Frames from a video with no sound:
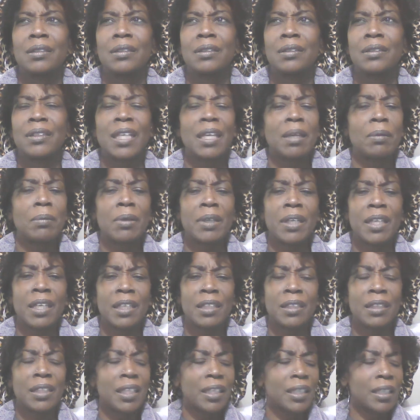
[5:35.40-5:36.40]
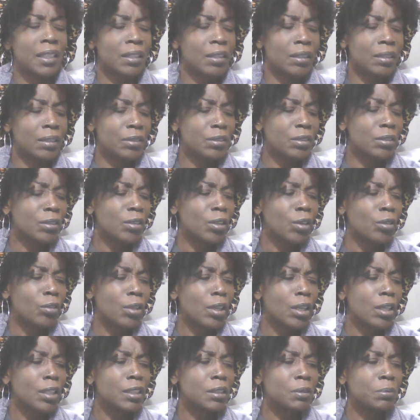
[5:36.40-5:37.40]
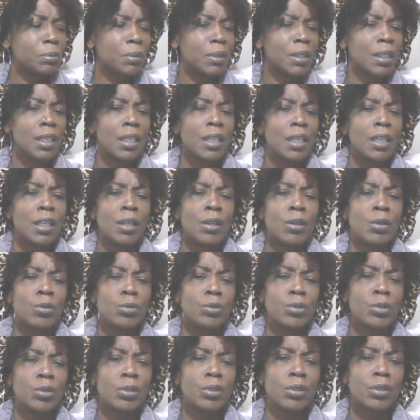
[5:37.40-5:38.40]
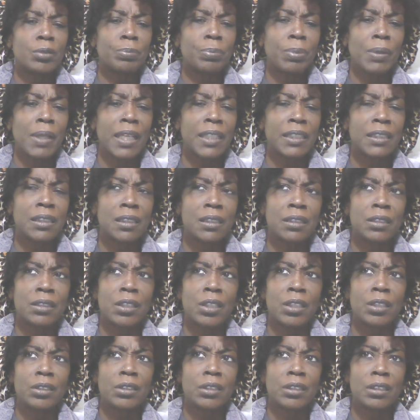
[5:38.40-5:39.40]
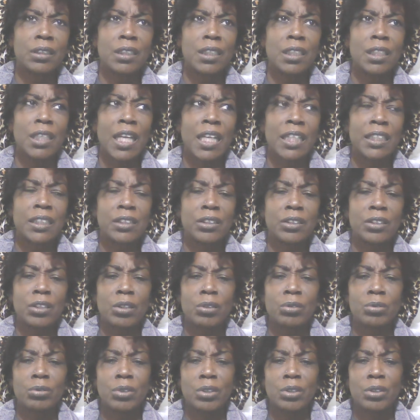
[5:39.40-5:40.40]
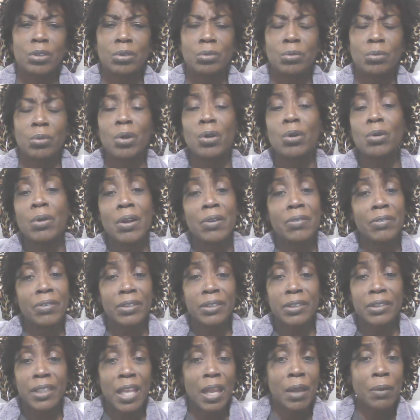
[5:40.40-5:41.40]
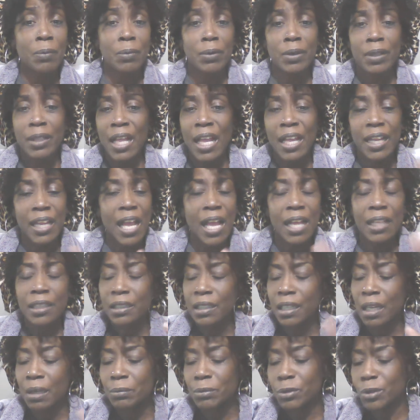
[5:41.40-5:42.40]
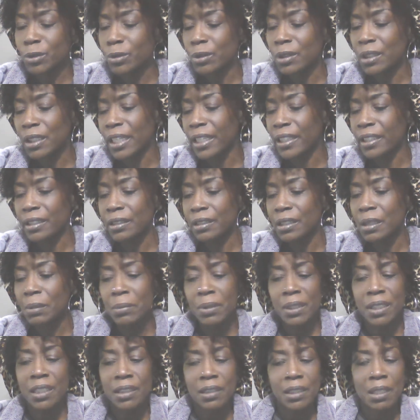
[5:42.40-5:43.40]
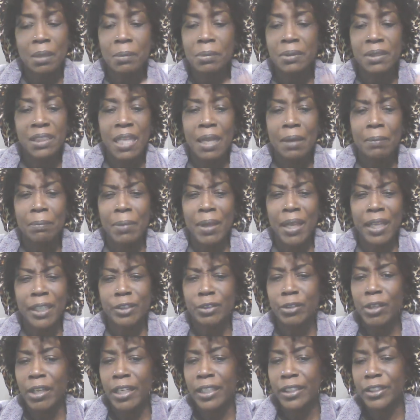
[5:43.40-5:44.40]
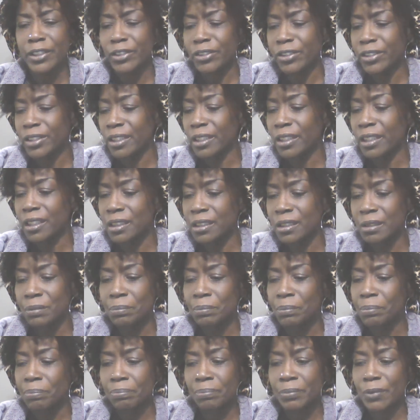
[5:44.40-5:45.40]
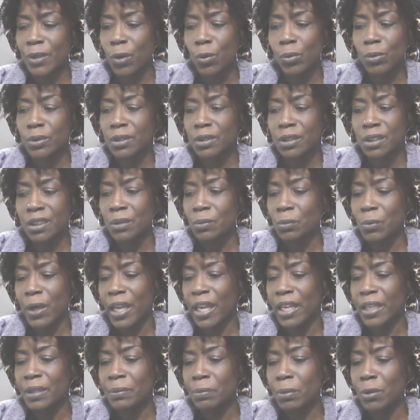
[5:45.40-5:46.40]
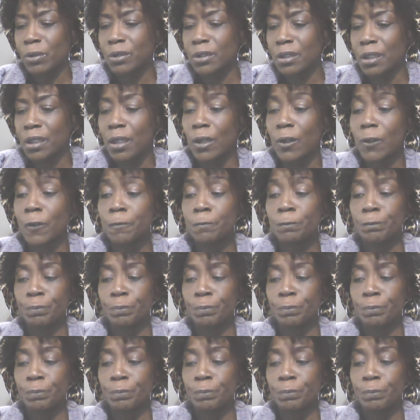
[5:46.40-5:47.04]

Damn, I can't think of her. You know the husband who do the plastic surgery. He got the show too. Well, whoever that one. I'll come to it later. Let me stop backtracking and shit because I'm going somewhere I ain't supposed to go.